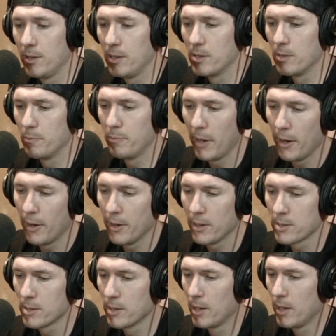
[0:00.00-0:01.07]
He's in
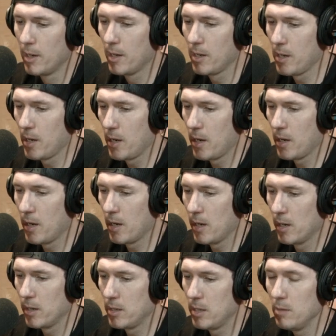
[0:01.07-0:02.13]
Paris,
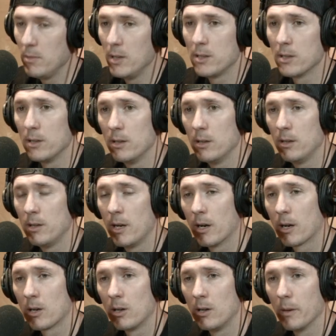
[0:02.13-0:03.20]
and he meets a dude there
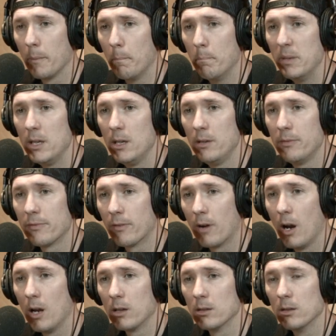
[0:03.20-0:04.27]
called B.
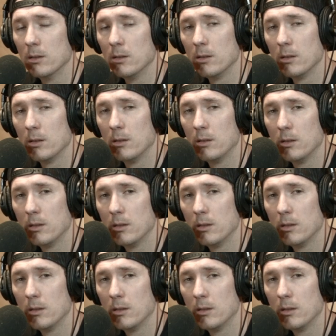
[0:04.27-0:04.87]
Franklin, dude.